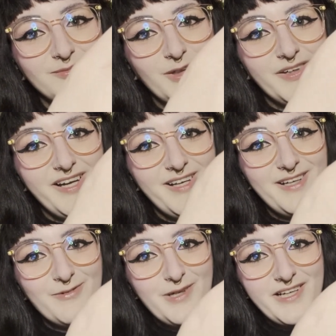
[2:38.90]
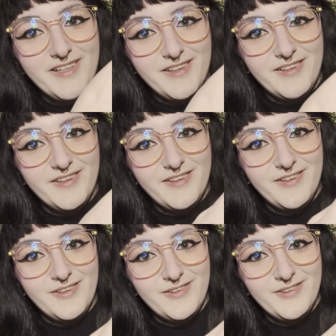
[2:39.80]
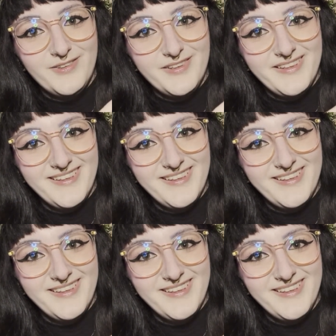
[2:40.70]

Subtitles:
All right, here we go.